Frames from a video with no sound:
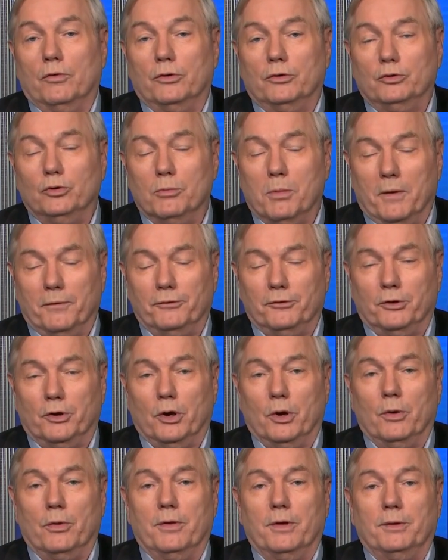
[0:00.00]
2 months
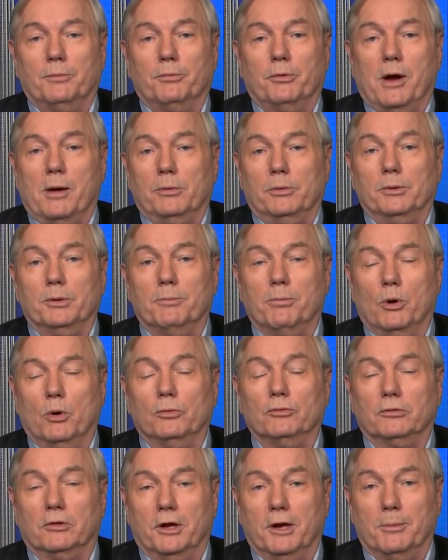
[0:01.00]
ago that probably
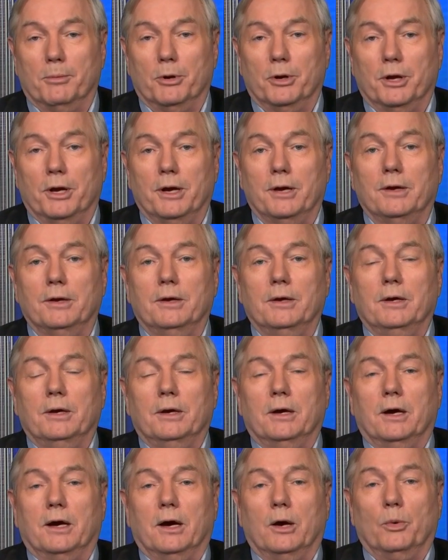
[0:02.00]
post-Labor Day,
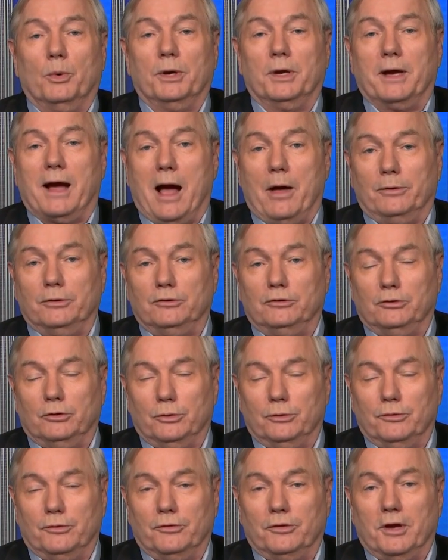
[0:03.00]
when college
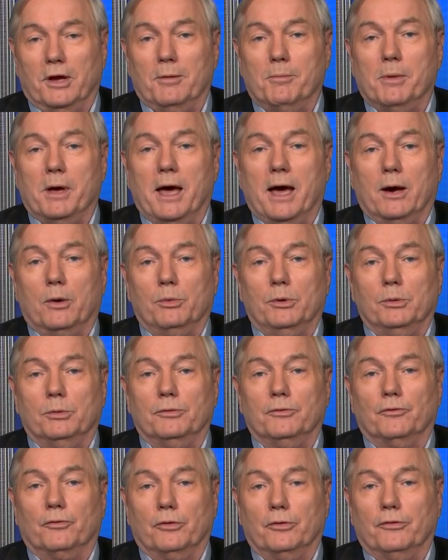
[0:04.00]
students came back, we
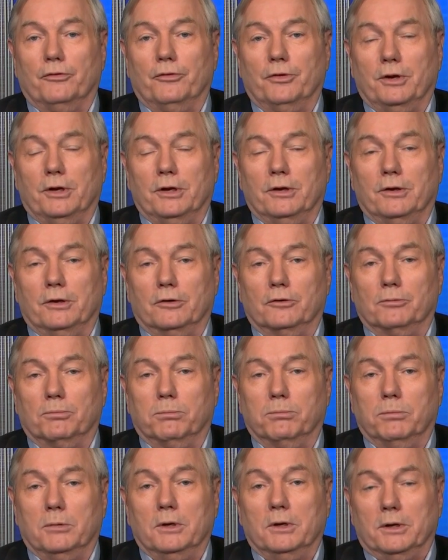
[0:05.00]
would first see
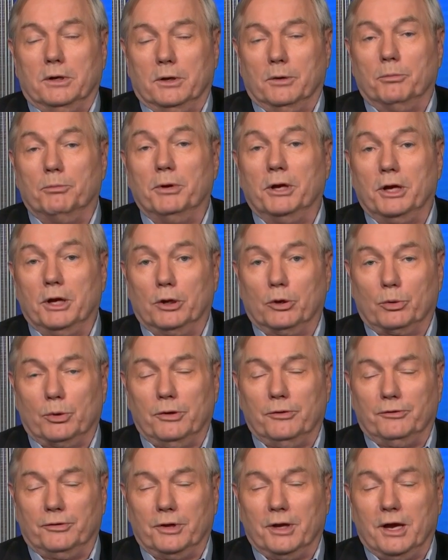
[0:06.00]
a big
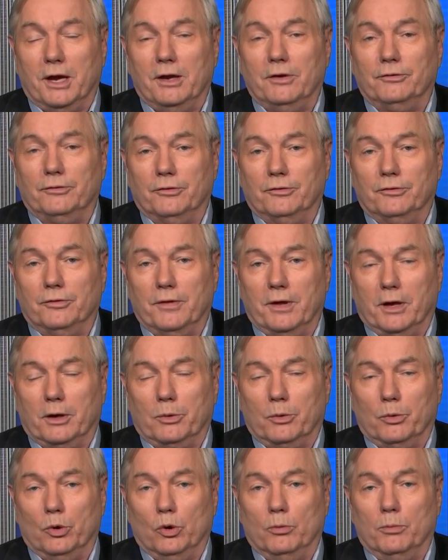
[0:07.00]
increase in cases in
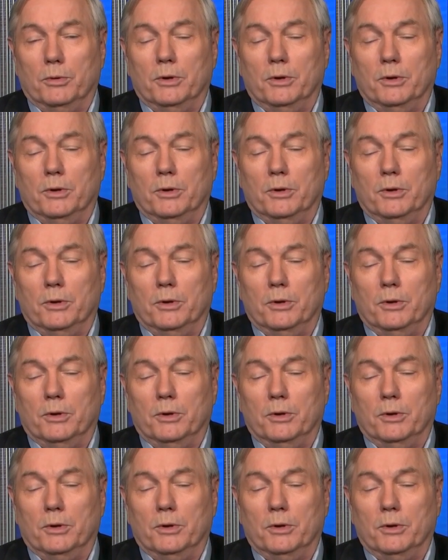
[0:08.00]
that group.